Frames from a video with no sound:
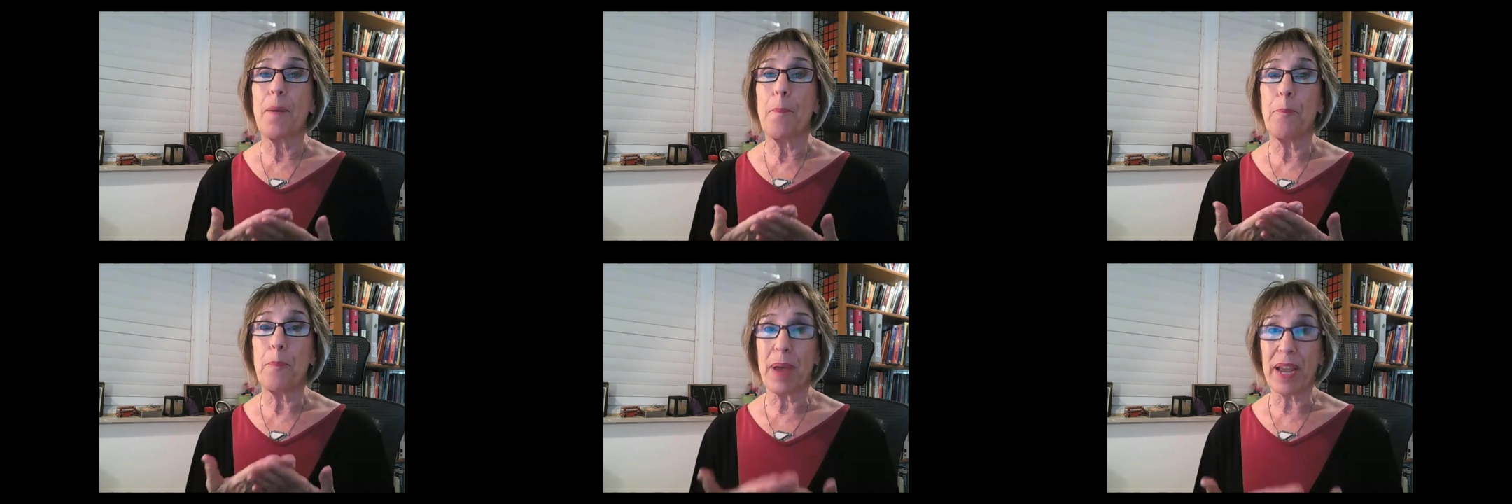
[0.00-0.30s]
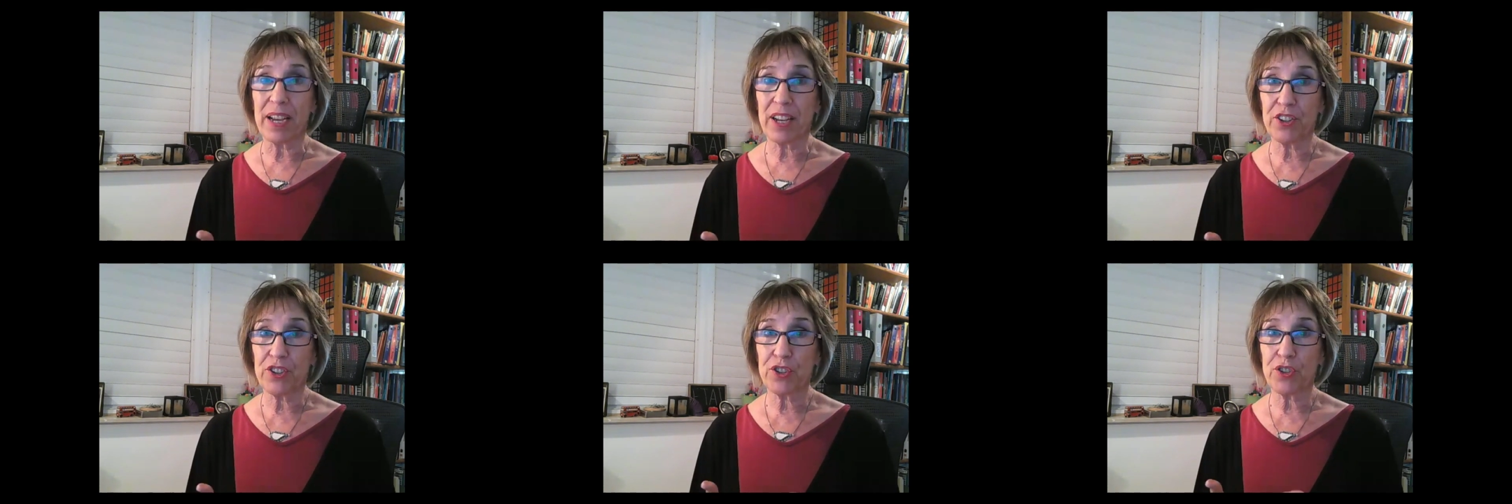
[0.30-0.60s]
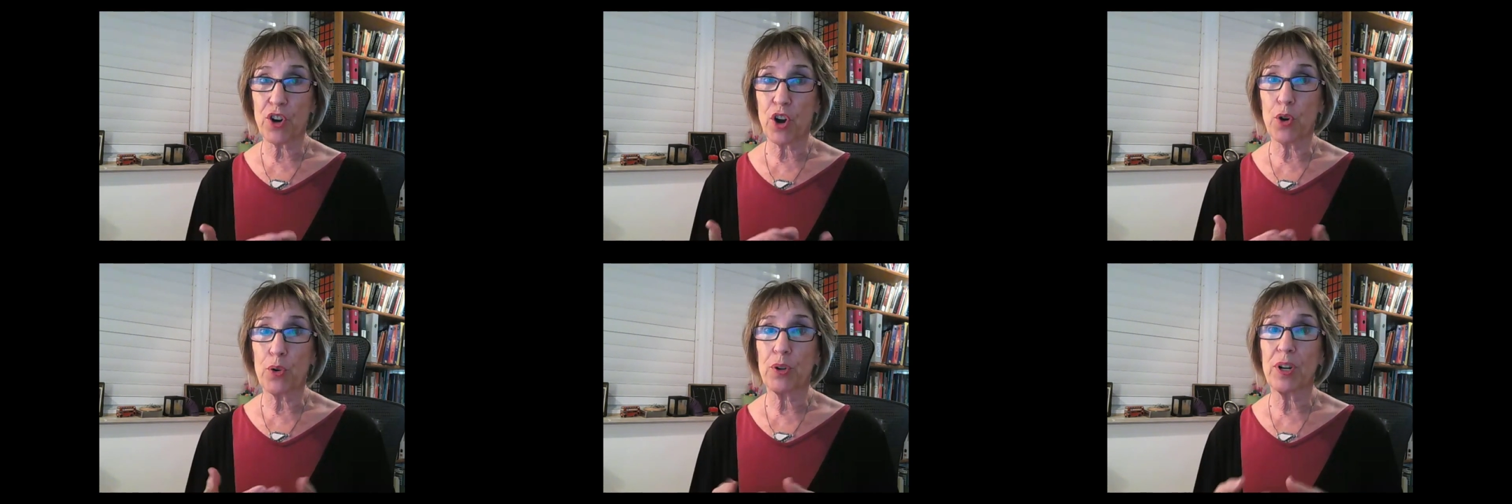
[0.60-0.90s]
make it
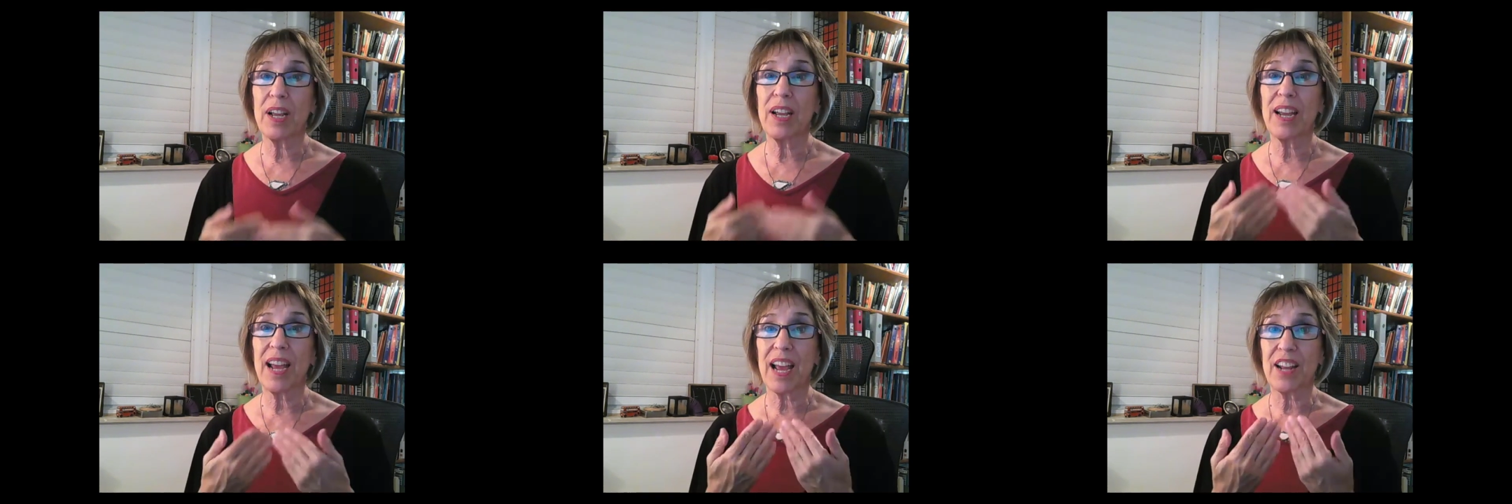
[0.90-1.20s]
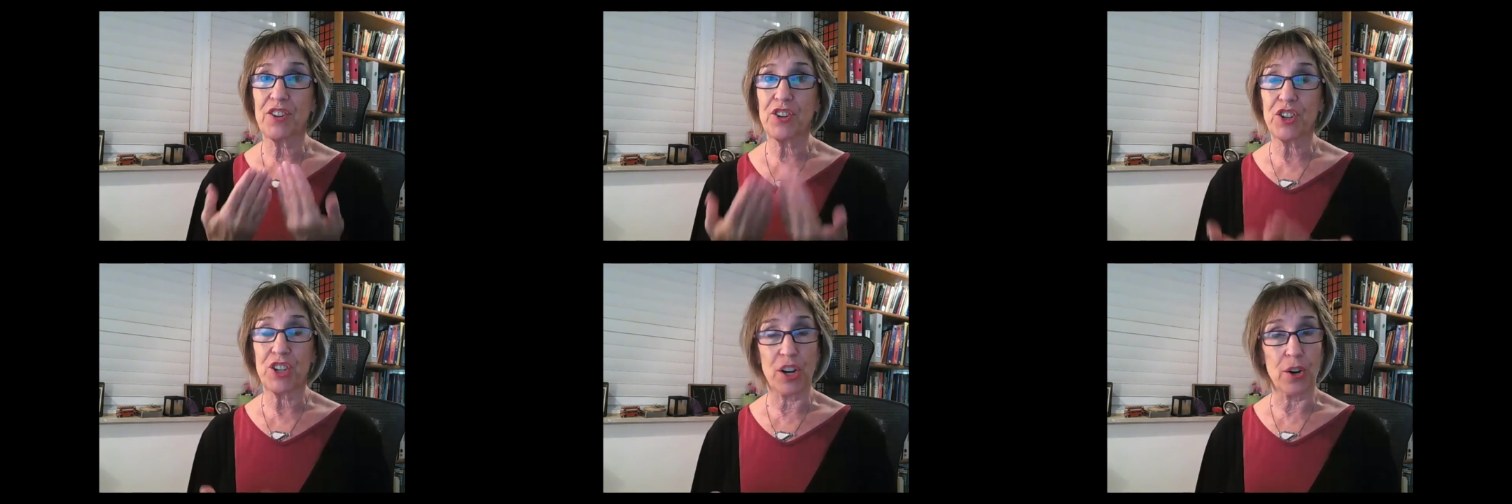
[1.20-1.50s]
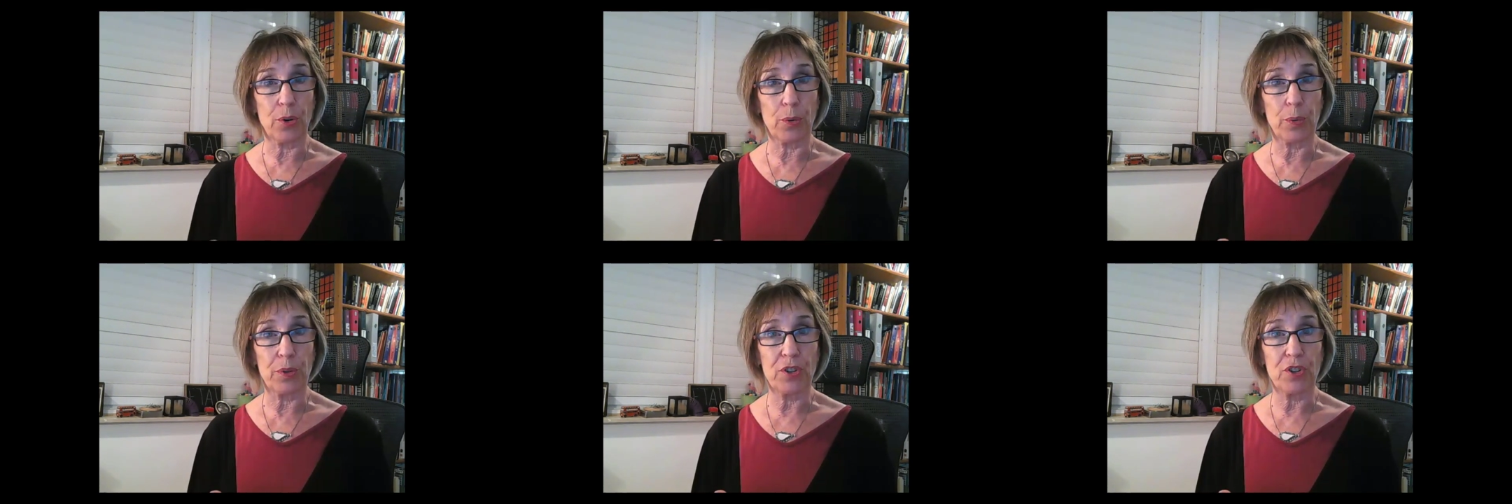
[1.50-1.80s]
your own, and
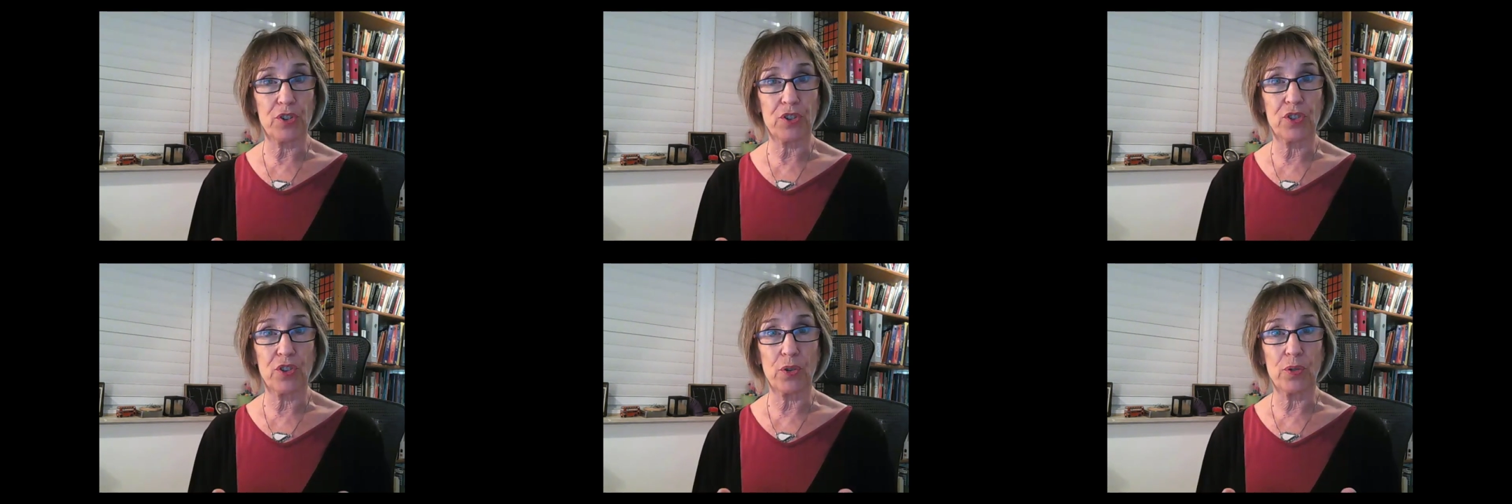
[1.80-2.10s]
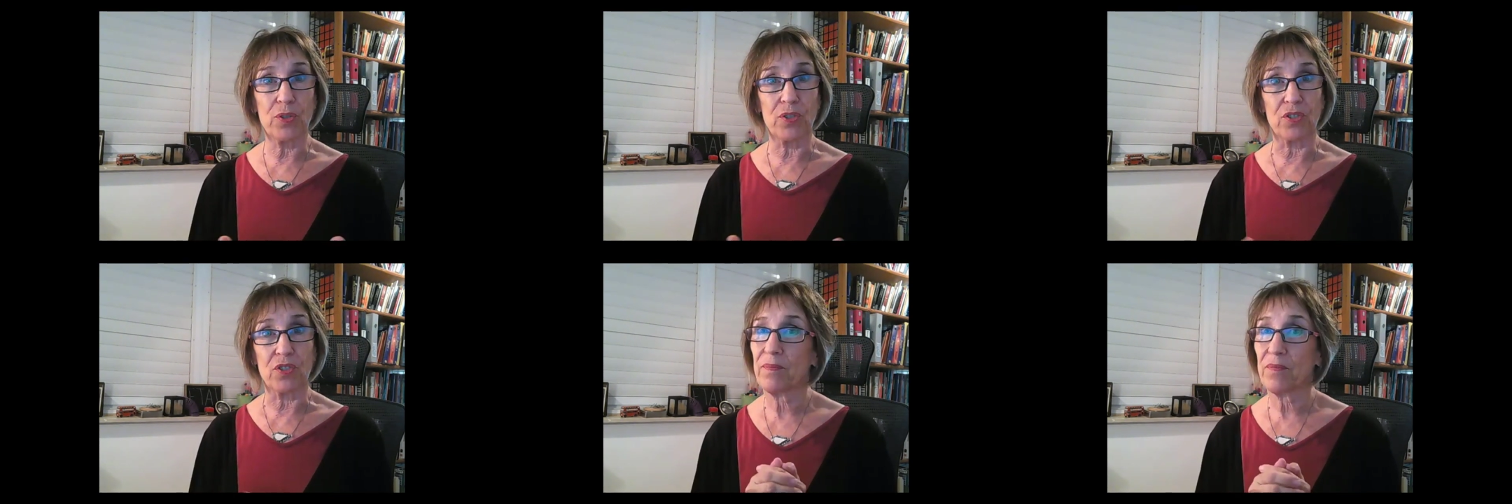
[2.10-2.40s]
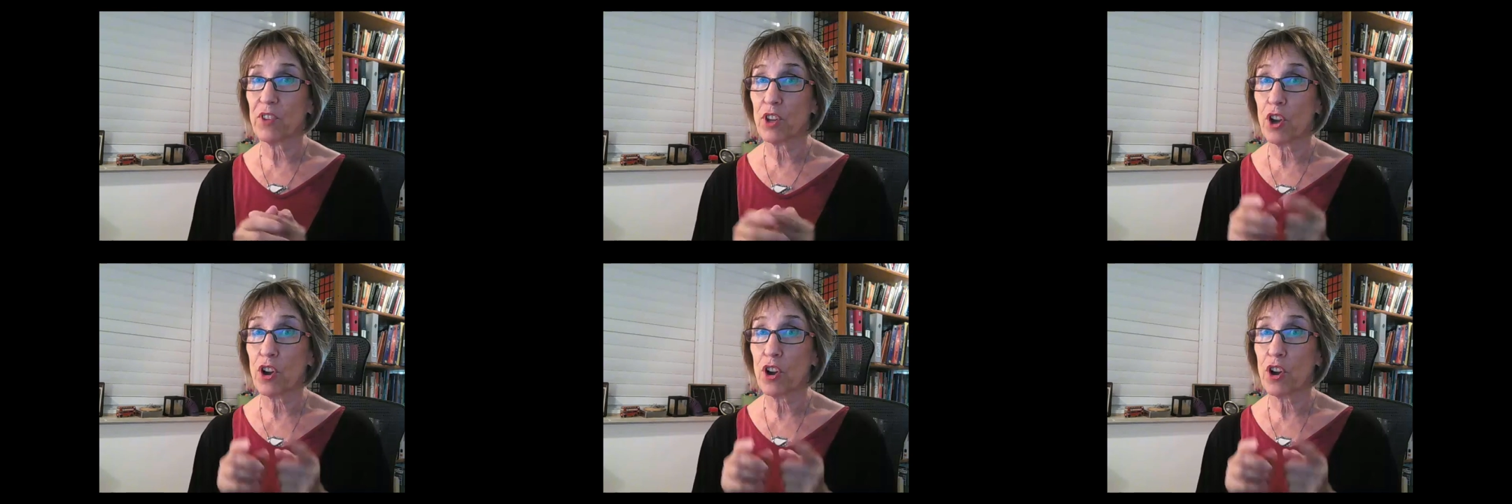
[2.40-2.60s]
share it with your students.